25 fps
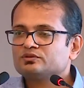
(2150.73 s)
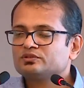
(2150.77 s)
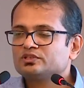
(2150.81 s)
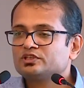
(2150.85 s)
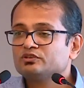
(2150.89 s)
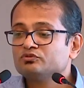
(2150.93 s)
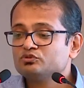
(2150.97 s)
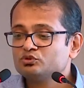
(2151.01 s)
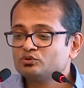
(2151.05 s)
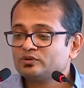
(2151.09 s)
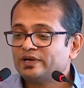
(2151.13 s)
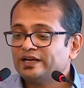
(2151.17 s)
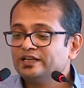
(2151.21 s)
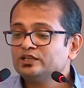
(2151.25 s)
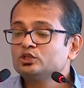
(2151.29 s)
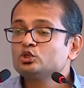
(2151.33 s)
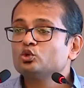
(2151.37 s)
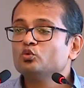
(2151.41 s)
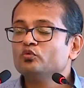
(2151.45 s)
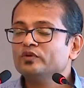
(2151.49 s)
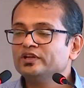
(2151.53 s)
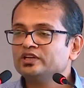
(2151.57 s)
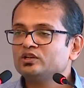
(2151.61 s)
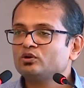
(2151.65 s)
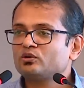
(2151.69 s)
gives you right to
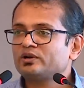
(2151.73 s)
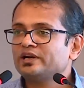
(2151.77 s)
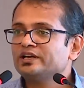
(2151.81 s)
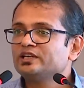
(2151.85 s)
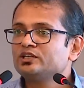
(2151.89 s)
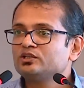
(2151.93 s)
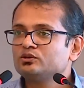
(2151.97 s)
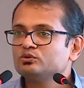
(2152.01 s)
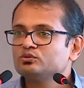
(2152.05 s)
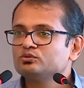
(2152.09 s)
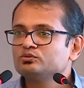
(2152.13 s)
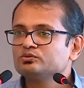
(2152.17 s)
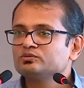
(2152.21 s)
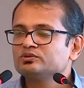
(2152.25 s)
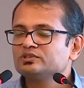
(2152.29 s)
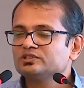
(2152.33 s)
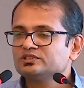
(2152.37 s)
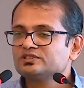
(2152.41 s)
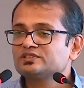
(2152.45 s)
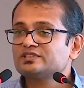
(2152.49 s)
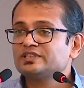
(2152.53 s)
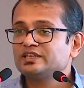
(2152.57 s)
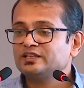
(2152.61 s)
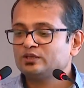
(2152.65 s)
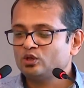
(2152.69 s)
win or right to
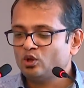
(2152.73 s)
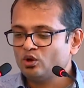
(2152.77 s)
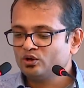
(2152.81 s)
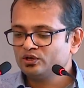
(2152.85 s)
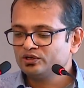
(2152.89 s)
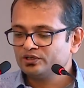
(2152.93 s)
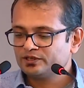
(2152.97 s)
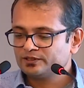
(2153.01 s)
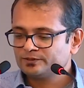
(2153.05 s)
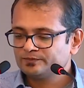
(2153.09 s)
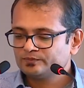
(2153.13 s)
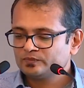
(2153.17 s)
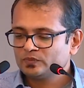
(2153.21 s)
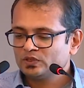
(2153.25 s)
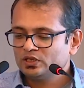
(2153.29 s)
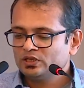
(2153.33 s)
stay longer?